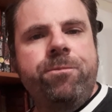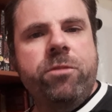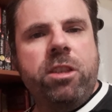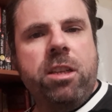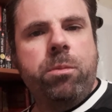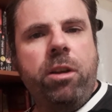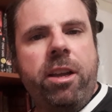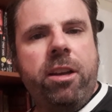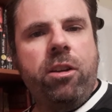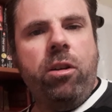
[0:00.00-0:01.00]
So that's my
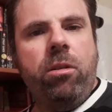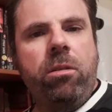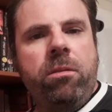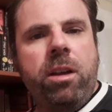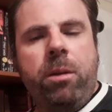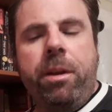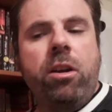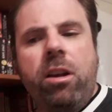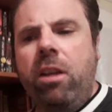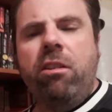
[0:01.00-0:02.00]
end goal. And I mean,
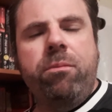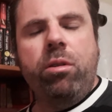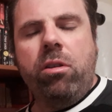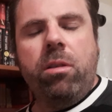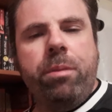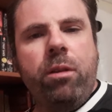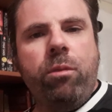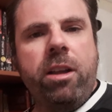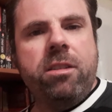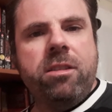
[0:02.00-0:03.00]
I know I've put on a bit of
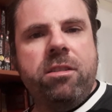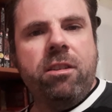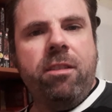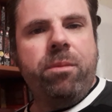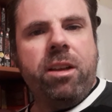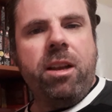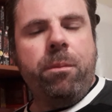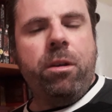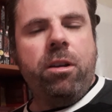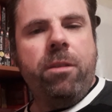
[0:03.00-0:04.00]
weight since I've
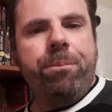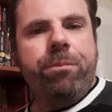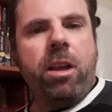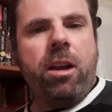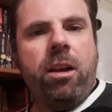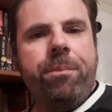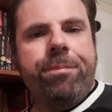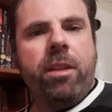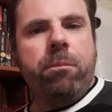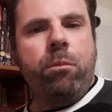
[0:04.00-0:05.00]
become a
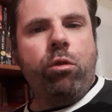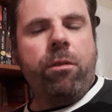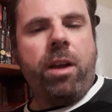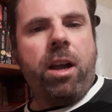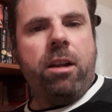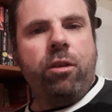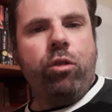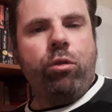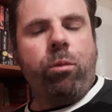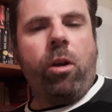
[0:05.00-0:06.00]
more of a
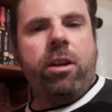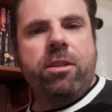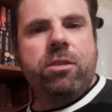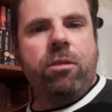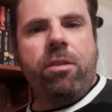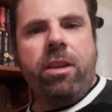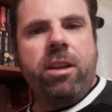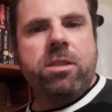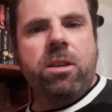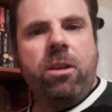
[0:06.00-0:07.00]
hardcore writer sort of
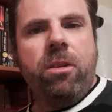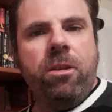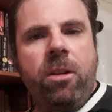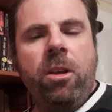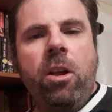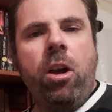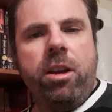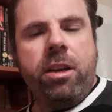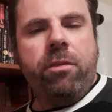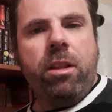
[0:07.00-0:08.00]
thing, so I
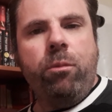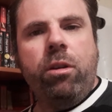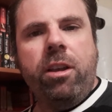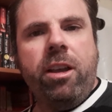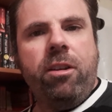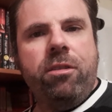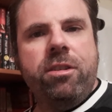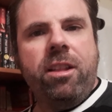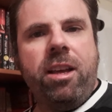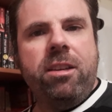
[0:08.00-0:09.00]
definitely want to get
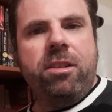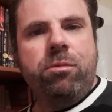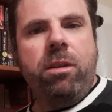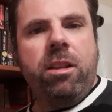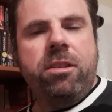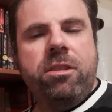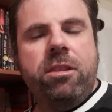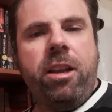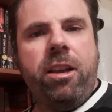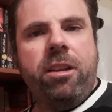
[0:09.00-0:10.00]
onto that, as well as,
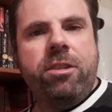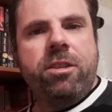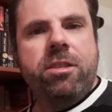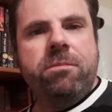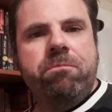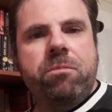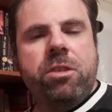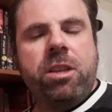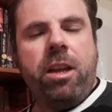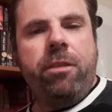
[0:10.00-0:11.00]
just
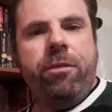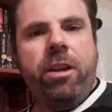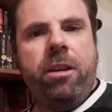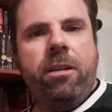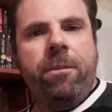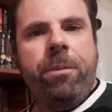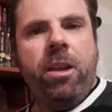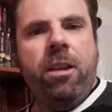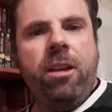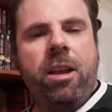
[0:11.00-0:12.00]
stay fit
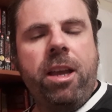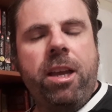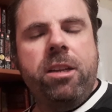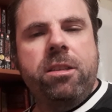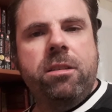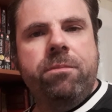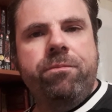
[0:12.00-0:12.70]
and